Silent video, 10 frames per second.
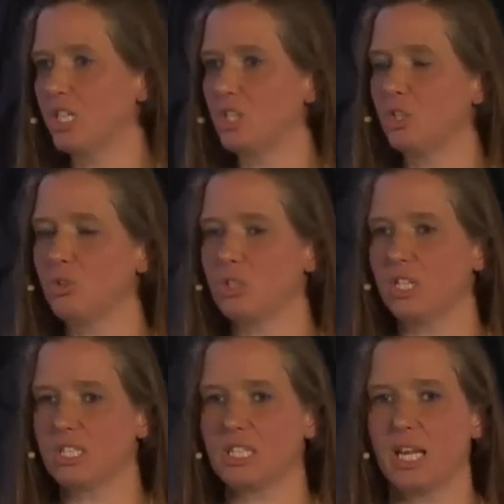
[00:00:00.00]
It's used in
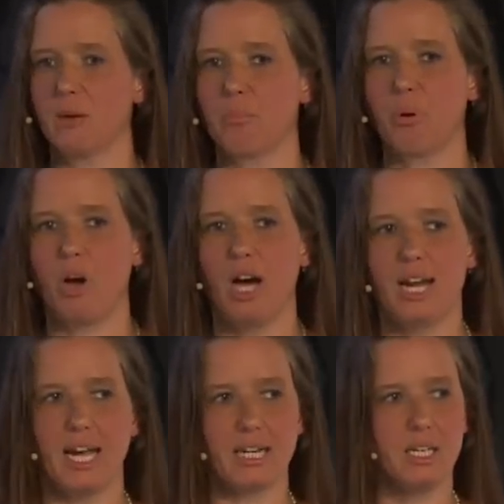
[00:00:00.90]
skin
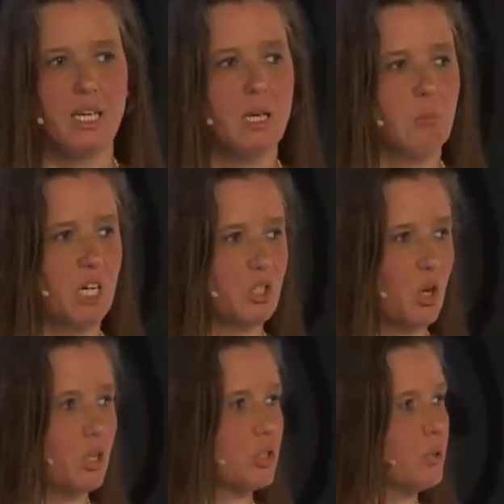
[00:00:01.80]
product, but it's
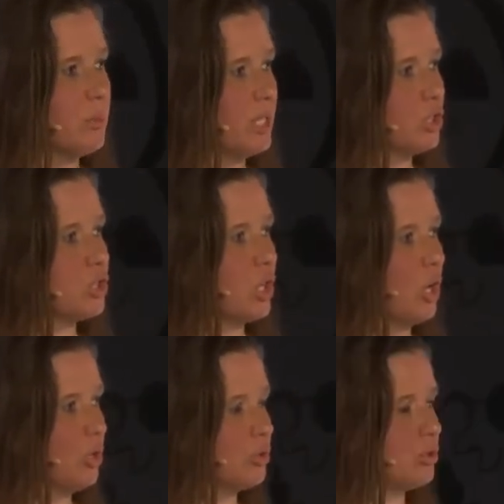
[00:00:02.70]
also been
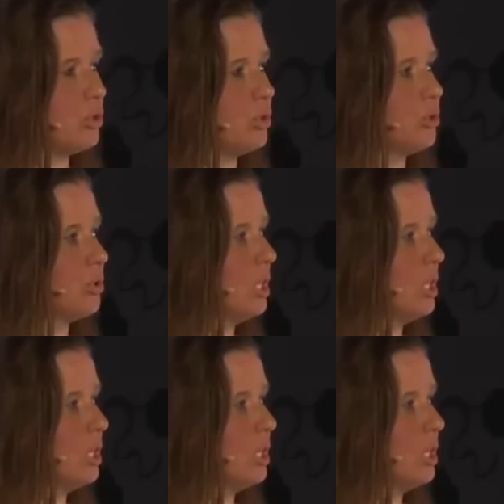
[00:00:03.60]
shown to